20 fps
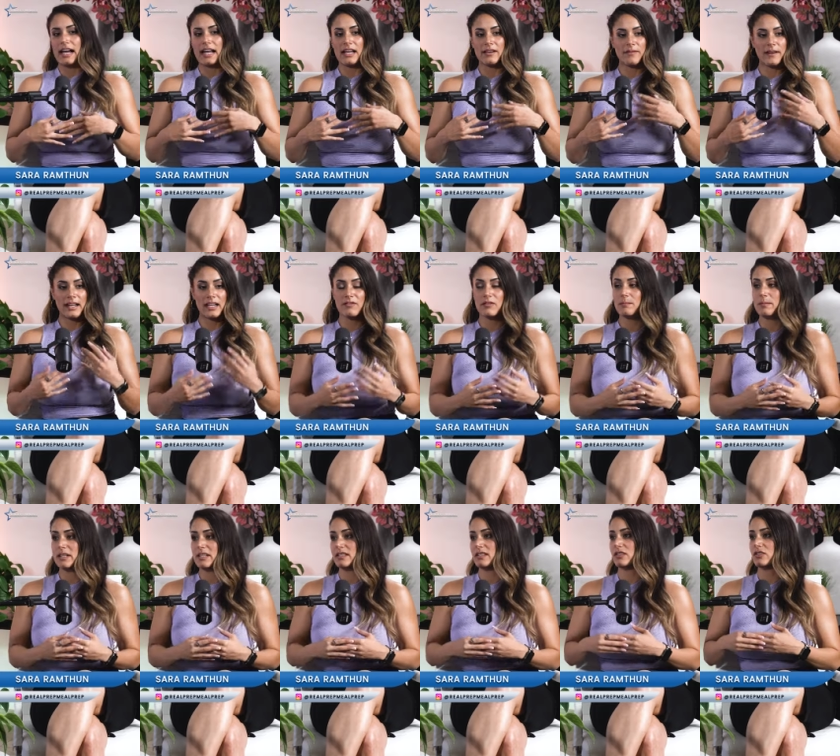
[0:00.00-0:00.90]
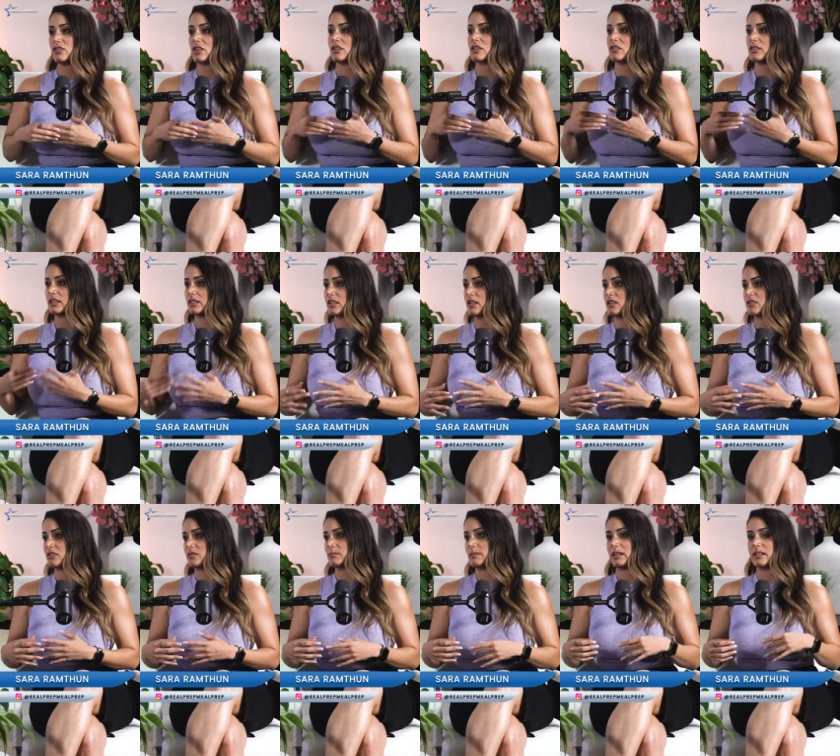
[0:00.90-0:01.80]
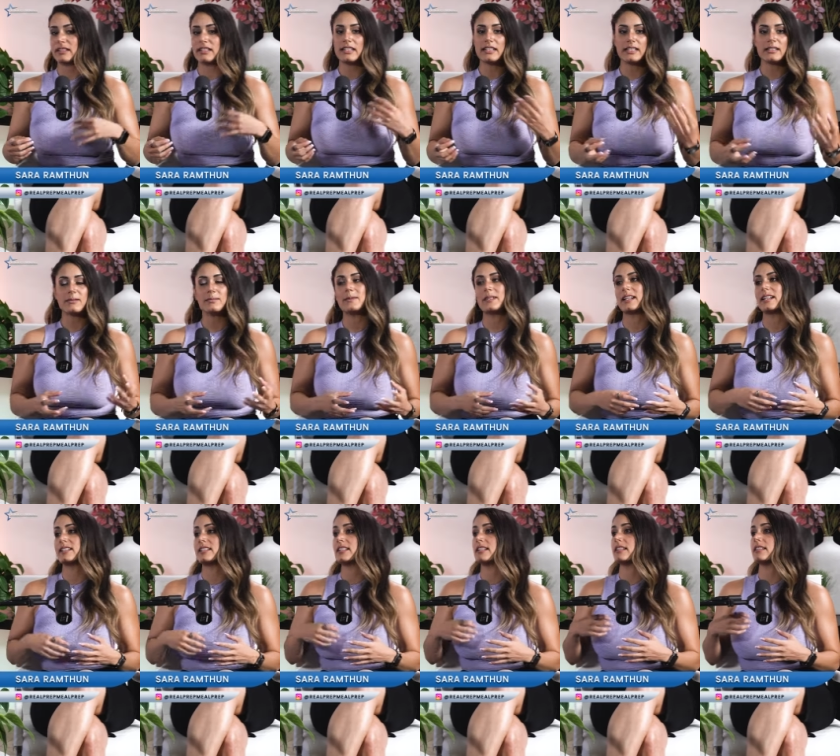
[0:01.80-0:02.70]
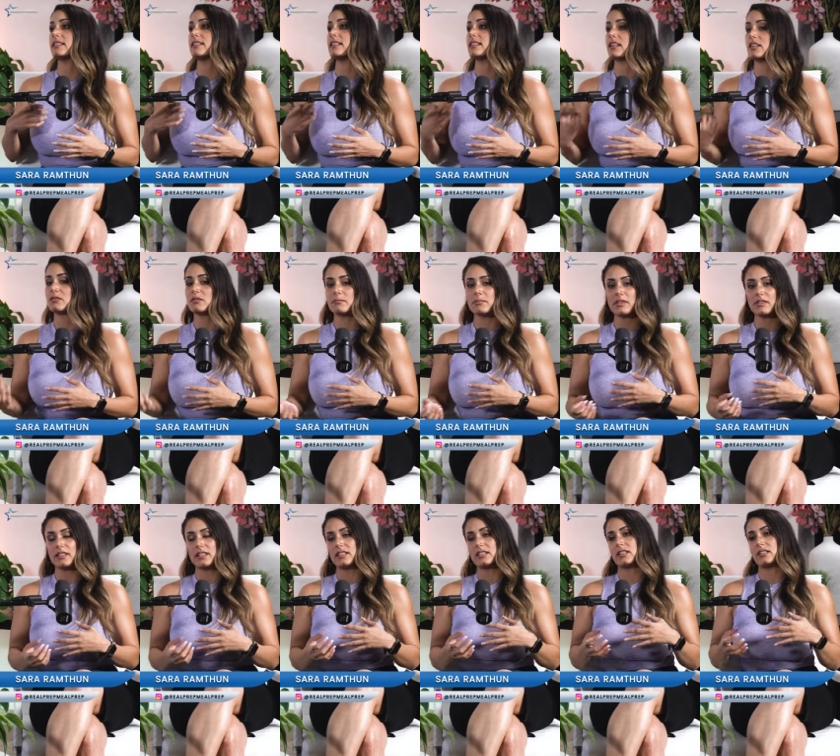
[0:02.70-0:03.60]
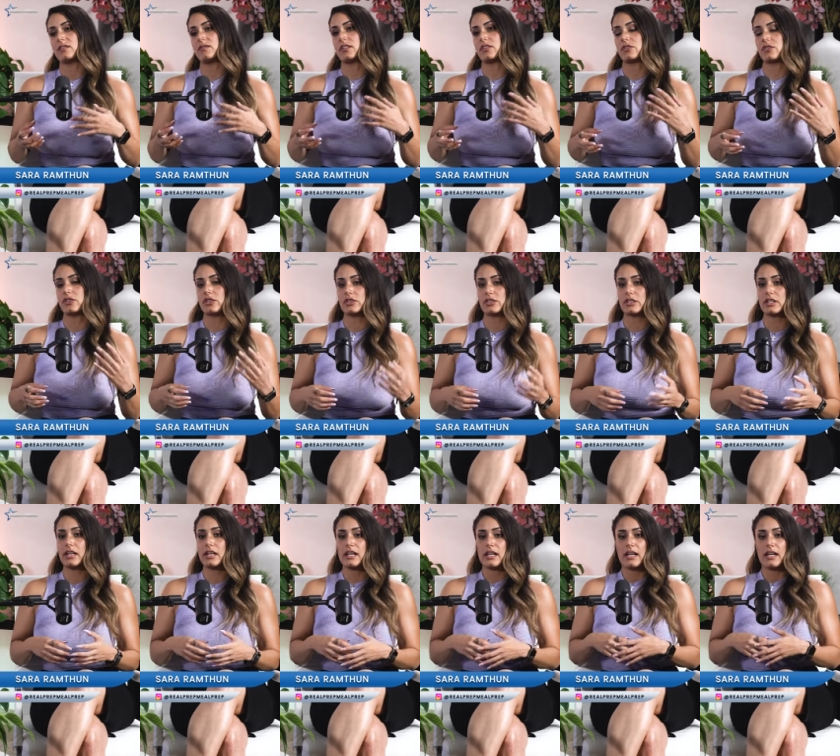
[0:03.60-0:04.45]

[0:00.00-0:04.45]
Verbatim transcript: If I have a business struggle, I talk to him about it. He gives me ideas. He tells me about his adventures.